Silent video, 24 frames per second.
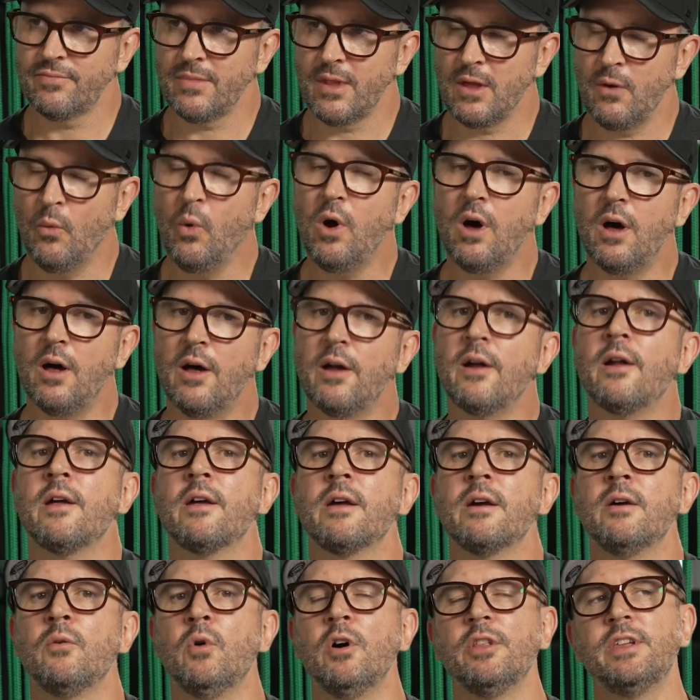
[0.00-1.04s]
out? What would that look
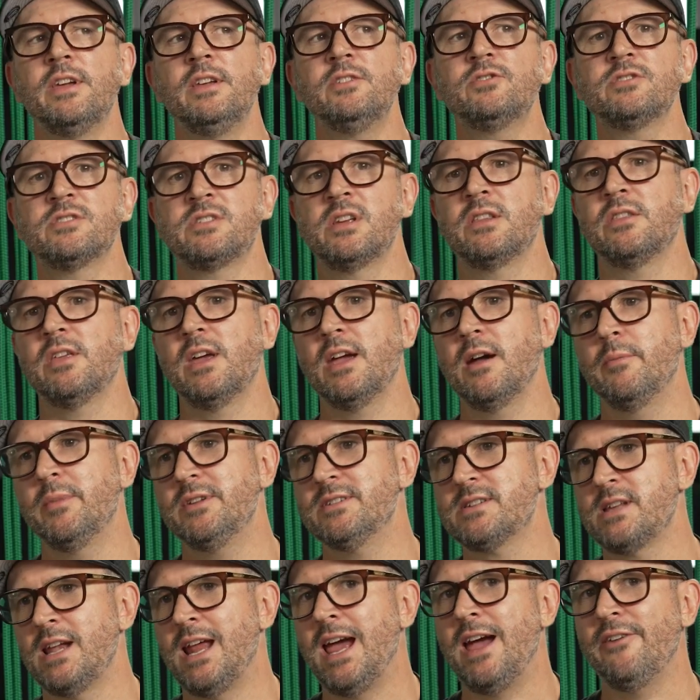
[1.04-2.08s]
like? Well, the interesting thing, I mean,
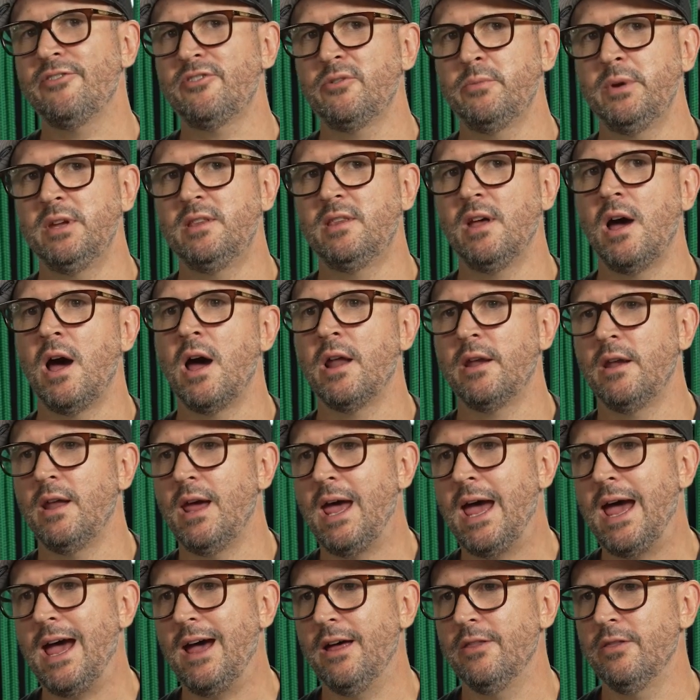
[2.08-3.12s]
it's going to have to be done
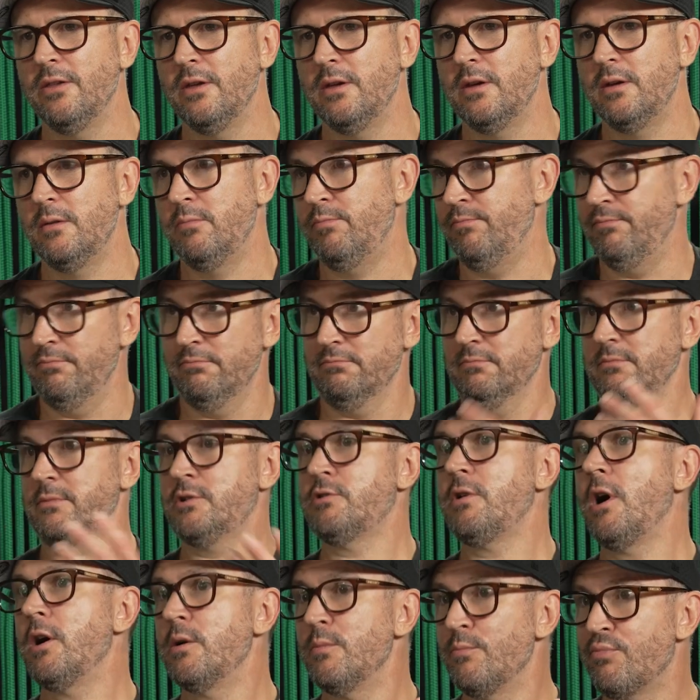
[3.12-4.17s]
at the
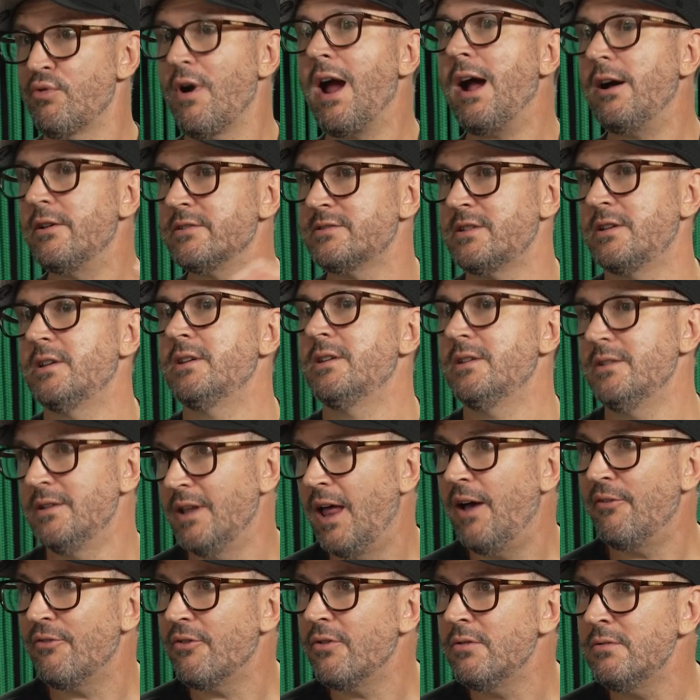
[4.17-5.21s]
Chrome browser
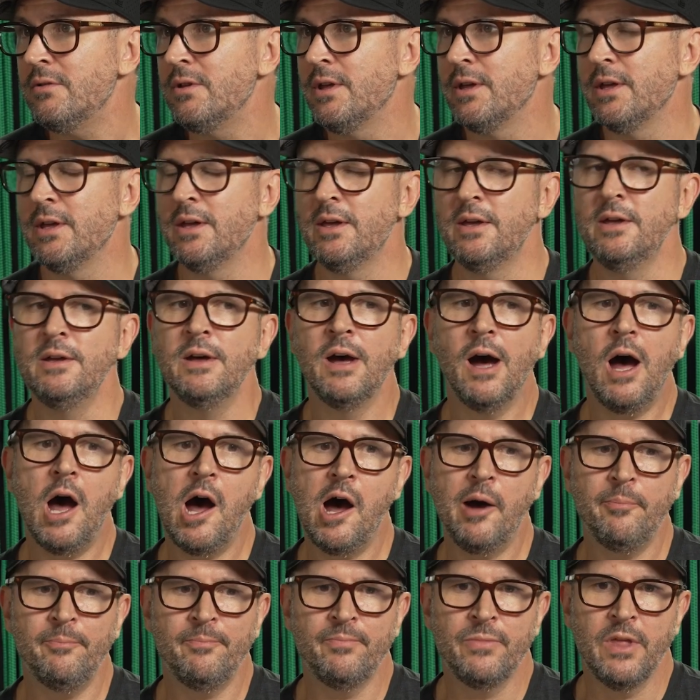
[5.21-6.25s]
level.
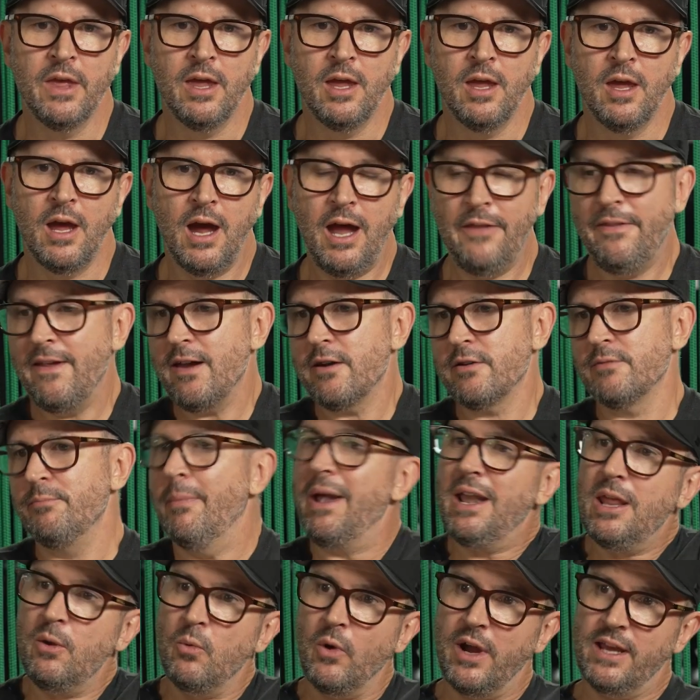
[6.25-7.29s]
Um, and there are
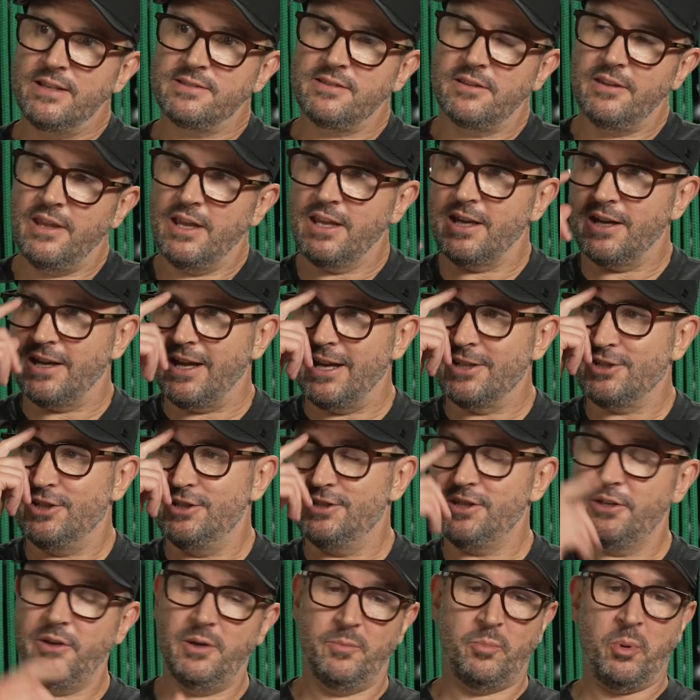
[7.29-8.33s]
many ways that they could actually
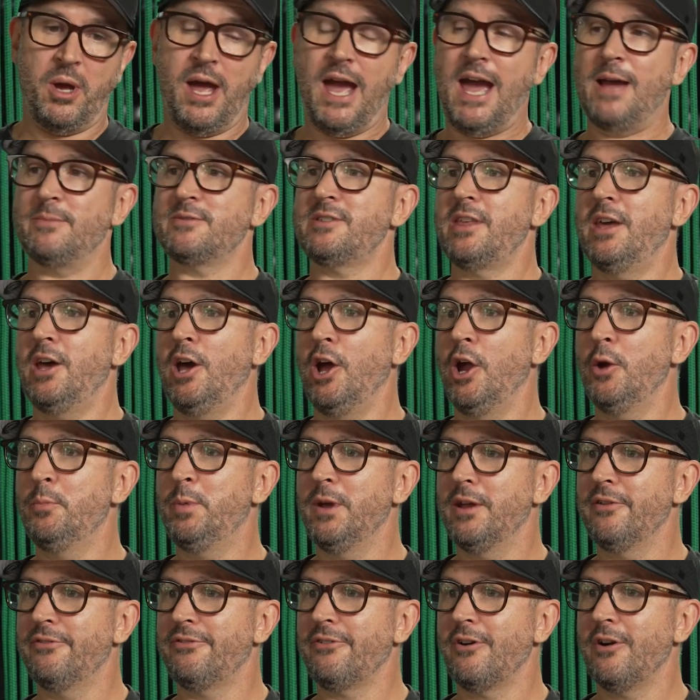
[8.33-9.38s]
do it. Perhaps they're
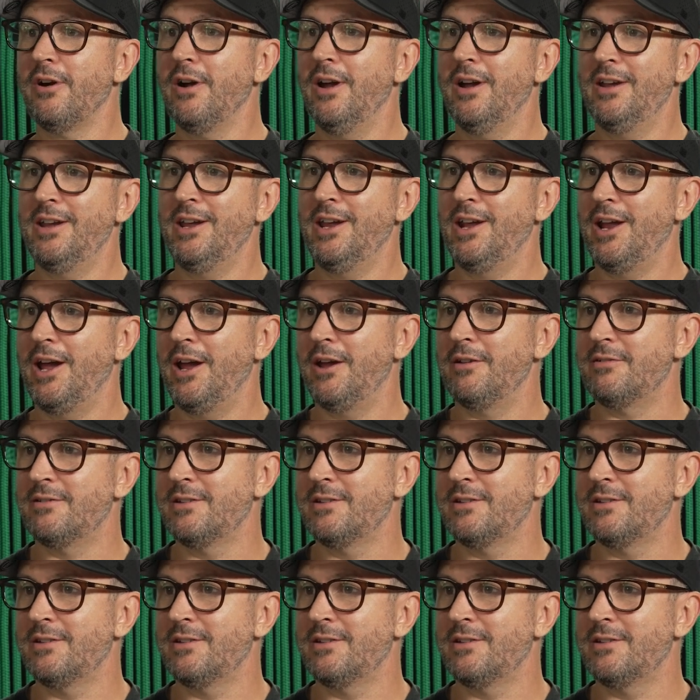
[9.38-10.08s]
hoping for a, you know,